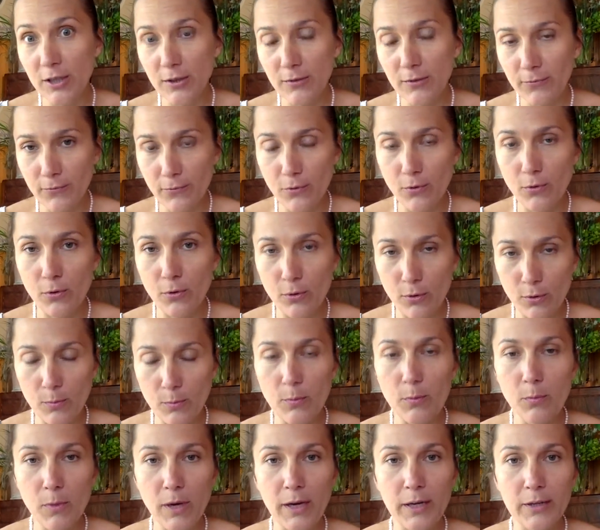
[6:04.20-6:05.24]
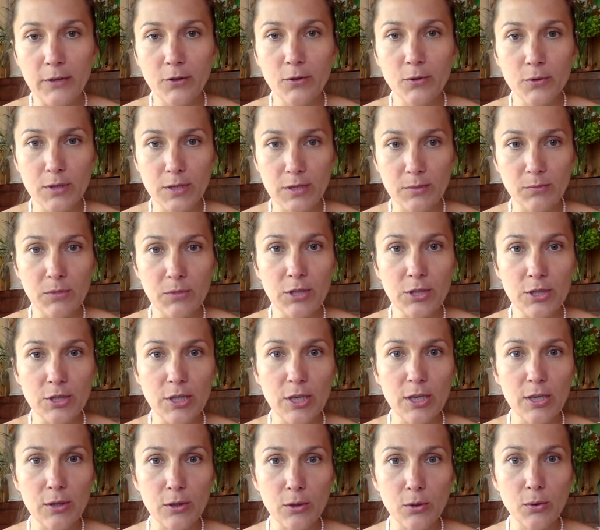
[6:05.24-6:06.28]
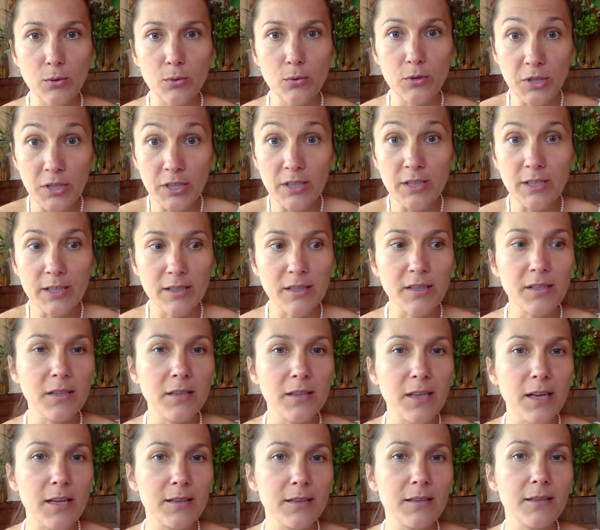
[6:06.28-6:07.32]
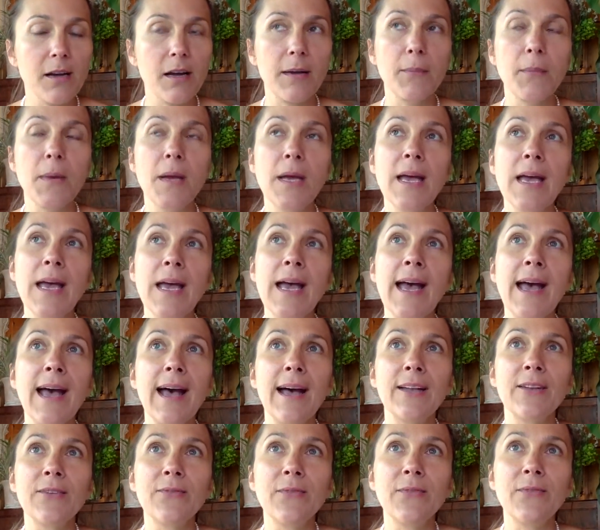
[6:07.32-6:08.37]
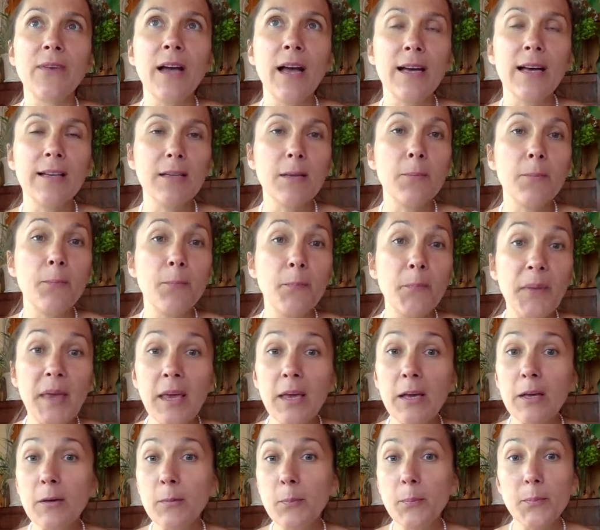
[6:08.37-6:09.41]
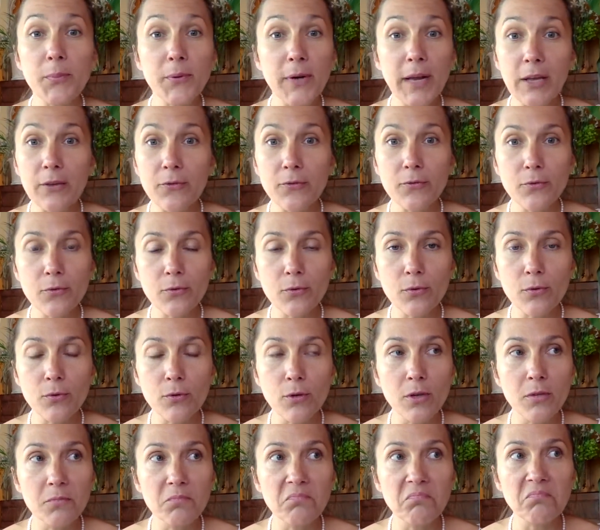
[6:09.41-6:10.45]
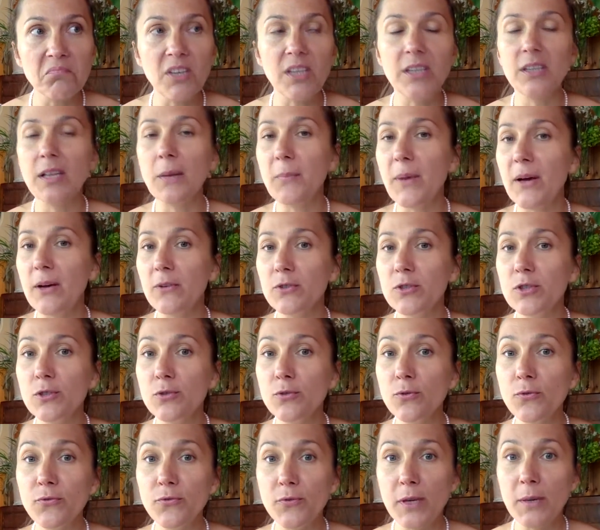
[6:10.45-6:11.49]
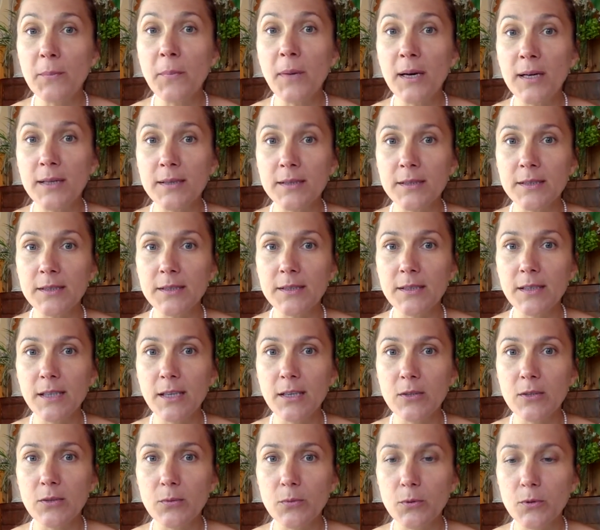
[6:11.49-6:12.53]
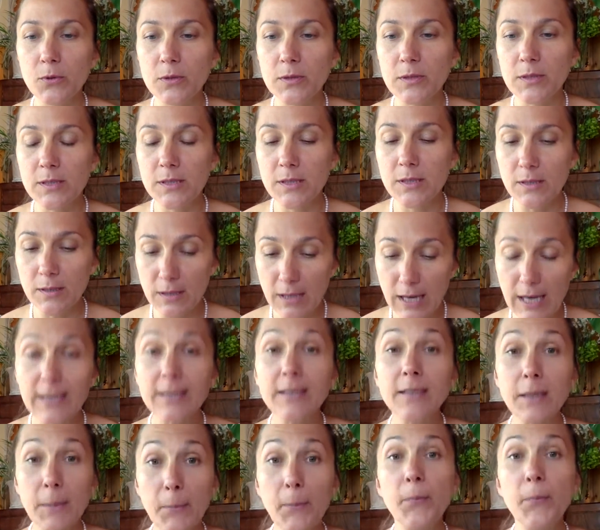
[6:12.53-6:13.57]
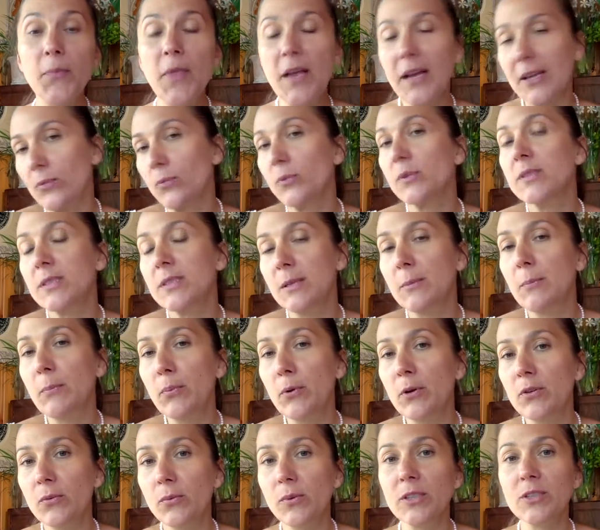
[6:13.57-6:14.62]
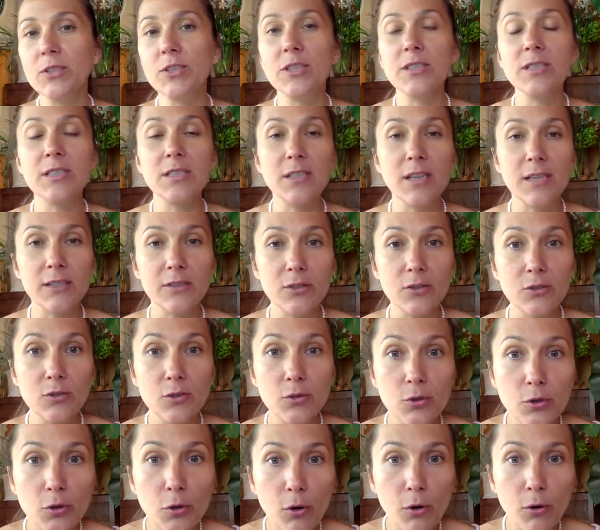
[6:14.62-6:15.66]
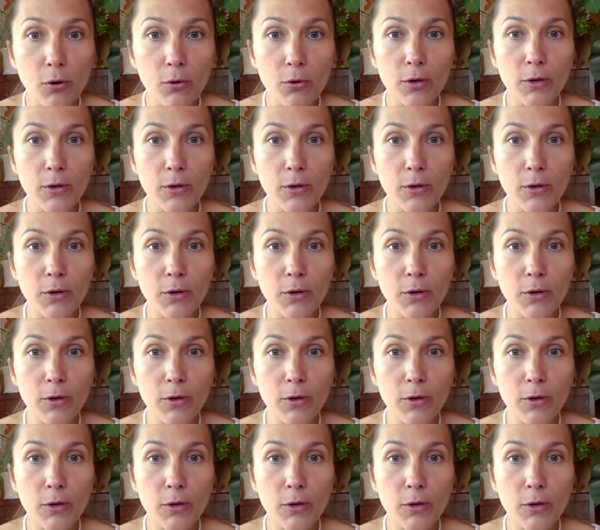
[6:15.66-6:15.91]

for my daughter, Michelle, who needed it that time. And we had a big breakthrough in about 2-3 months. It was that was the point when she started to talk.